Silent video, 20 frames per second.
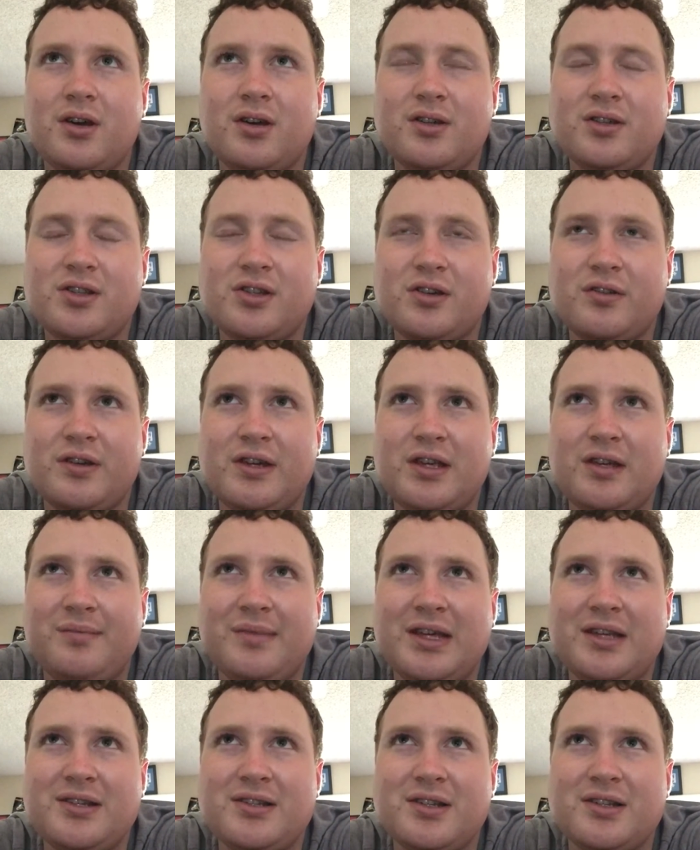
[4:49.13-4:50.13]
So he
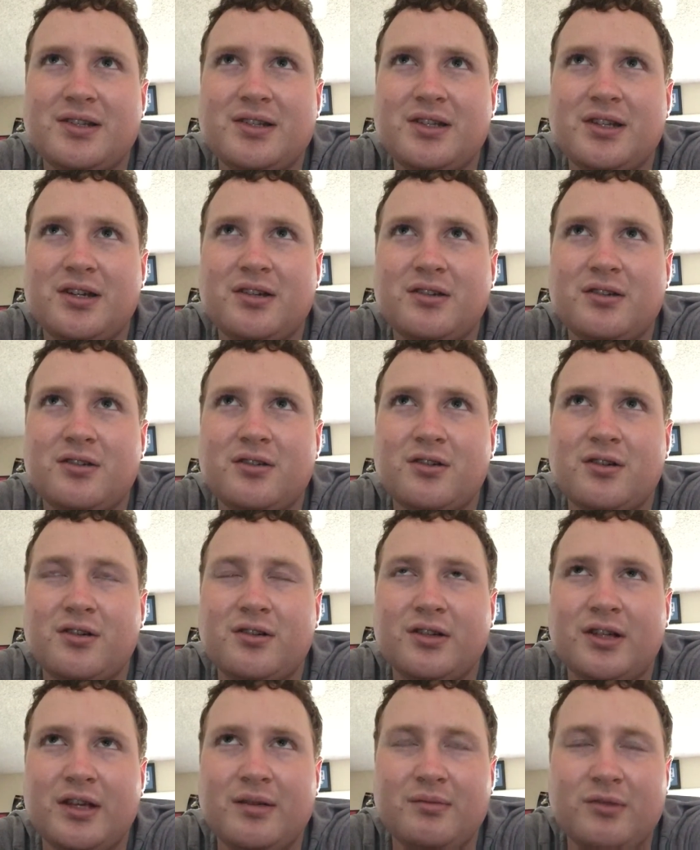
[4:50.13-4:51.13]
meets this young girl
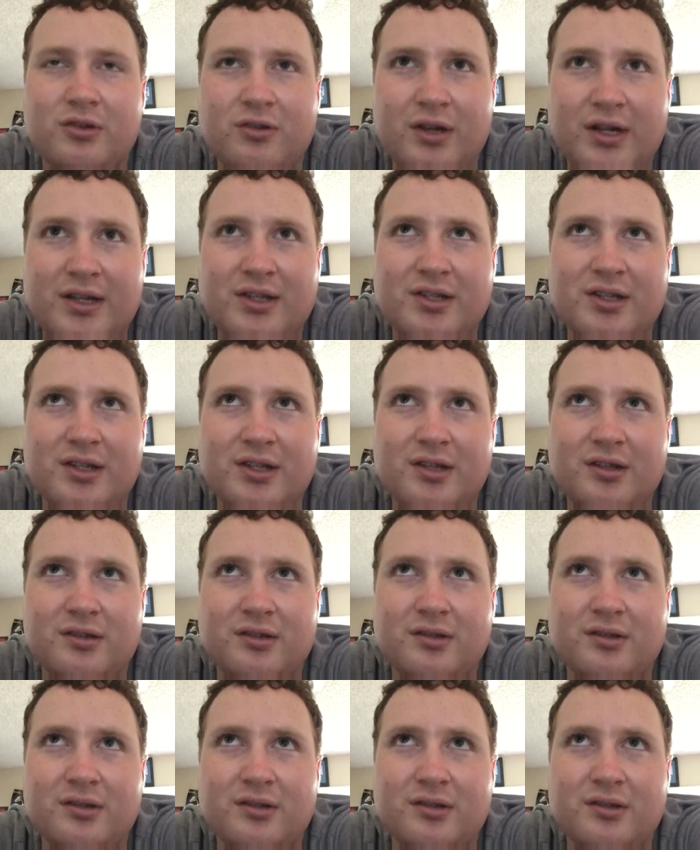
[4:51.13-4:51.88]
named Gracie.